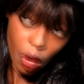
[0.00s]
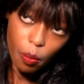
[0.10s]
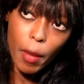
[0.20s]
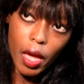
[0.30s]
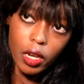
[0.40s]

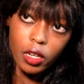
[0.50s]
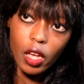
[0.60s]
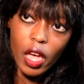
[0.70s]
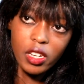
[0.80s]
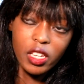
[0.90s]

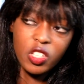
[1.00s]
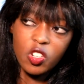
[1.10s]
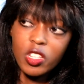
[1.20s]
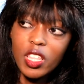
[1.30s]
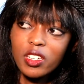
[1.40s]
men, and it's
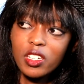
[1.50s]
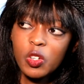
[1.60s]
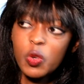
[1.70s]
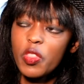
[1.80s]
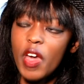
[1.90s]
not that
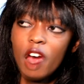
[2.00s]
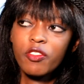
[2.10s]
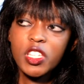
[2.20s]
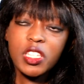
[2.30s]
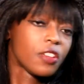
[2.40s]
they
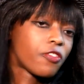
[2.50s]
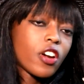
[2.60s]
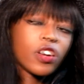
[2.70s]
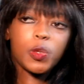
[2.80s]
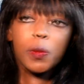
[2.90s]
have this
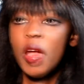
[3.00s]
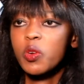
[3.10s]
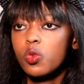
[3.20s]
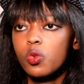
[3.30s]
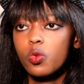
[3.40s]
nefarious
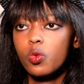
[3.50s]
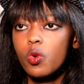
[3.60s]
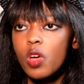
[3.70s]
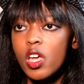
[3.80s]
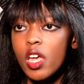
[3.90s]
plan
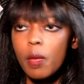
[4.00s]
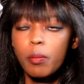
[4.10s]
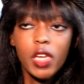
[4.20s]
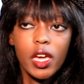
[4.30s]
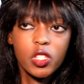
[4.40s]
to
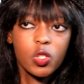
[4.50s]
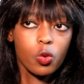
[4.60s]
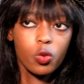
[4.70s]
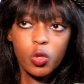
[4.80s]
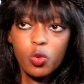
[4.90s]
be
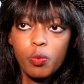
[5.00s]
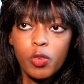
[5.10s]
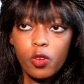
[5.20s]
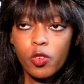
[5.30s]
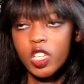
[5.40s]

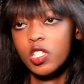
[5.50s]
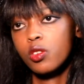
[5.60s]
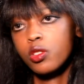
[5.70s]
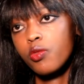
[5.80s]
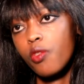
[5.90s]

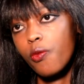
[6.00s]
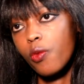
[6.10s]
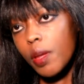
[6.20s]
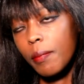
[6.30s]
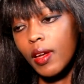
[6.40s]
exclusive of
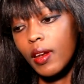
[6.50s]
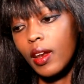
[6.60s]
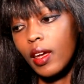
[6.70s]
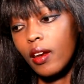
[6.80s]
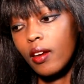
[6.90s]

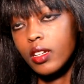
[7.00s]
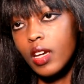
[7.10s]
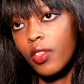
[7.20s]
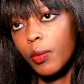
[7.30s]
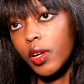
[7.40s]
women and
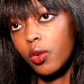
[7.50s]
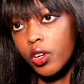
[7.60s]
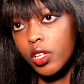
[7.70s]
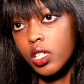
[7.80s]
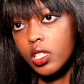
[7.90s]
other
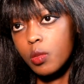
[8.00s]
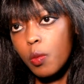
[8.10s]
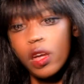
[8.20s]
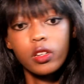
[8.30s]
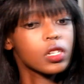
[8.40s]
minorities,
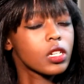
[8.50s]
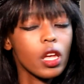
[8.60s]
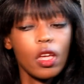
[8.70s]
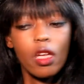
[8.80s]
but